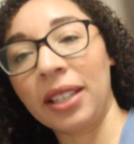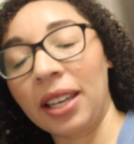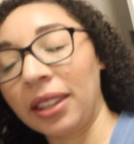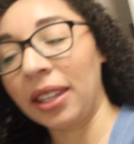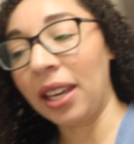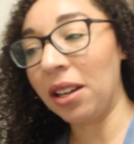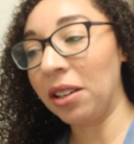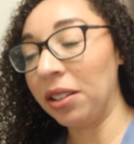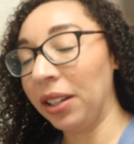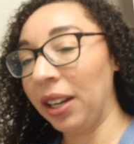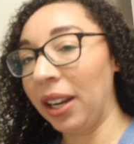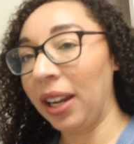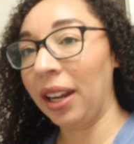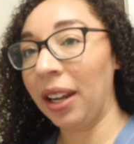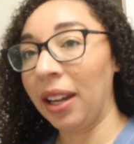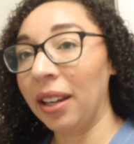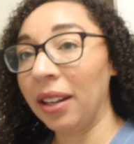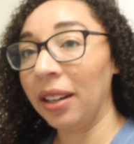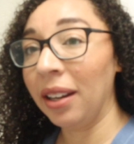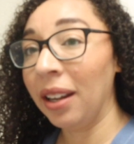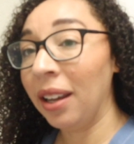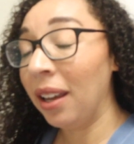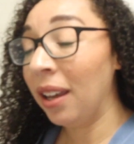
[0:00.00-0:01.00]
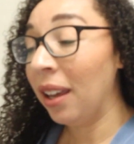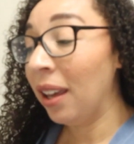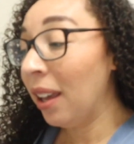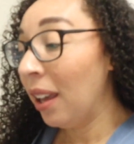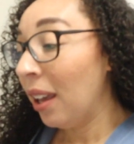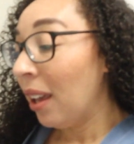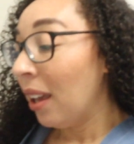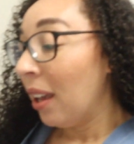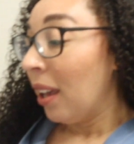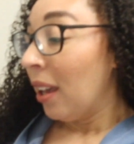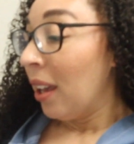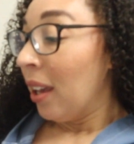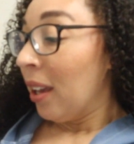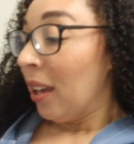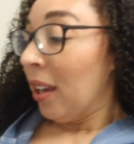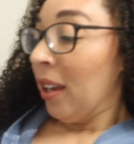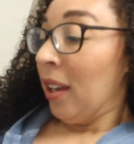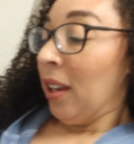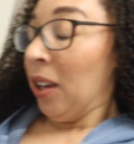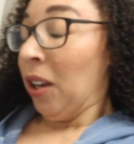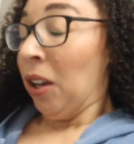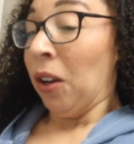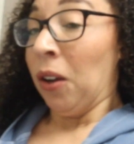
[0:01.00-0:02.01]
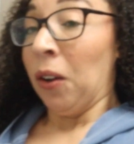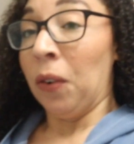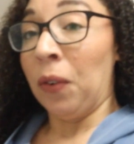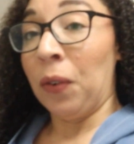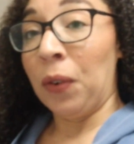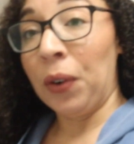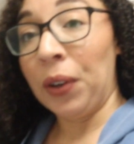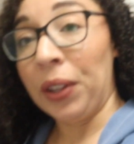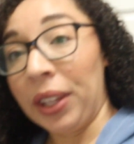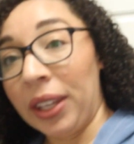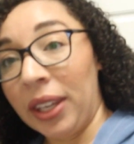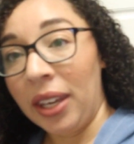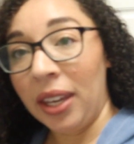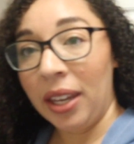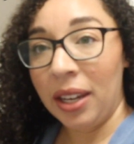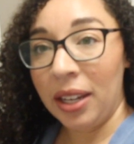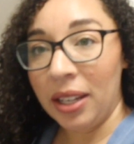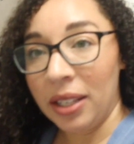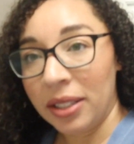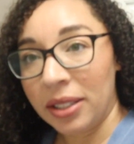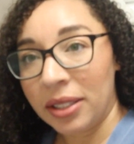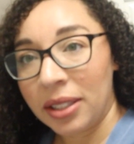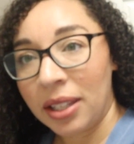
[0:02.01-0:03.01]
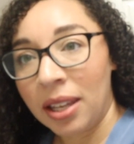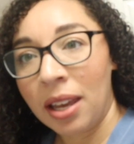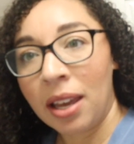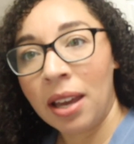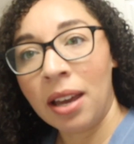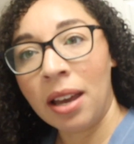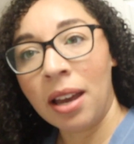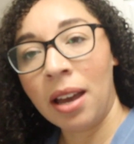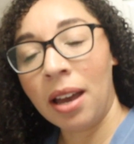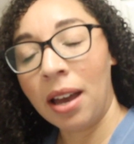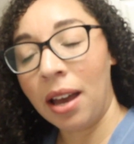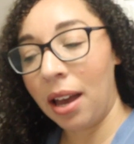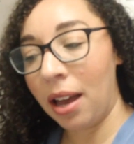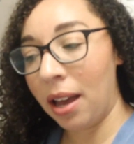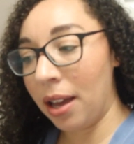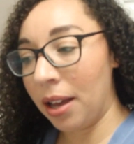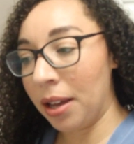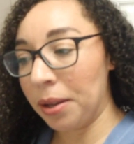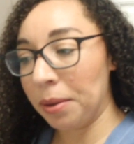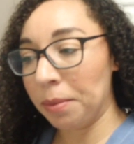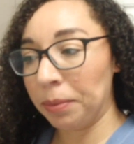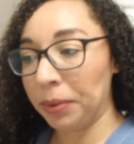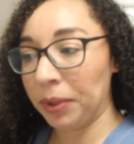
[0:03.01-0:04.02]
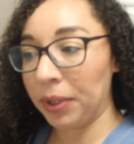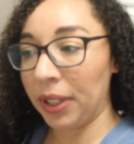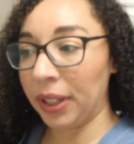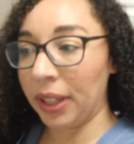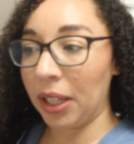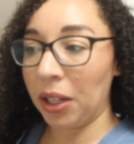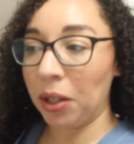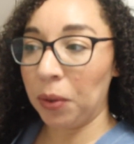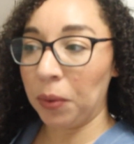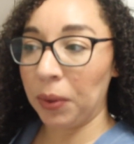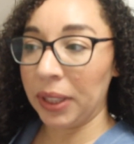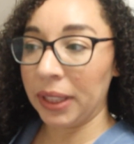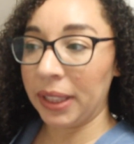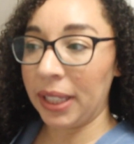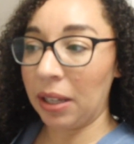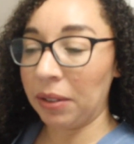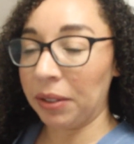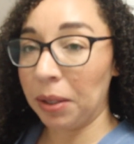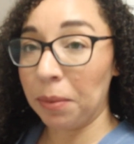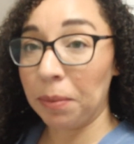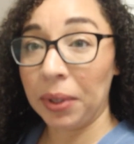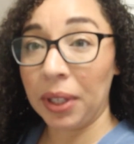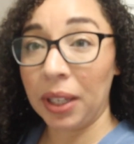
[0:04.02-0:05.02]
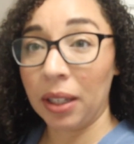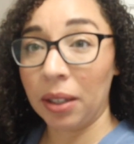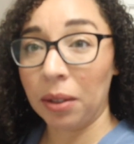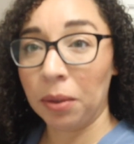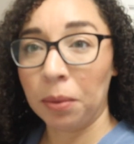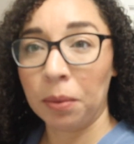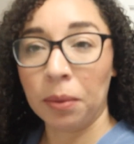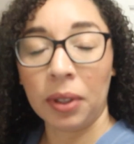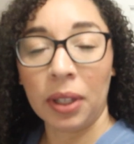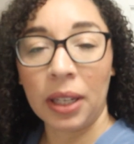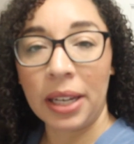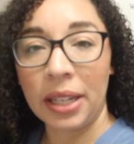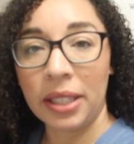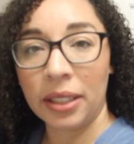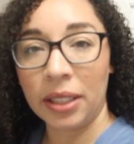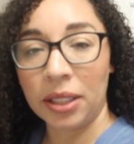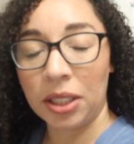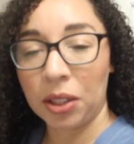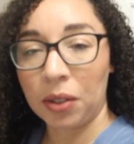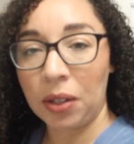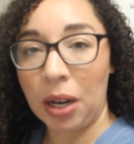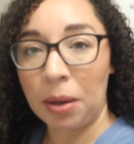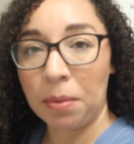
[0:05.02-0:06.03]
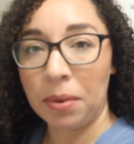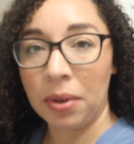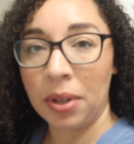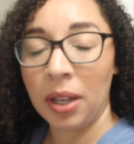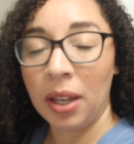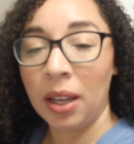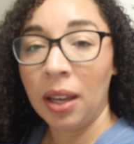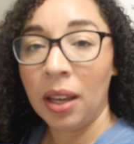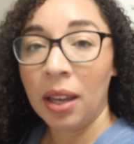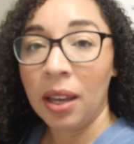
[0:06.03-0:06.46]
like that on hand for the kids, so that they always have something really easy to grab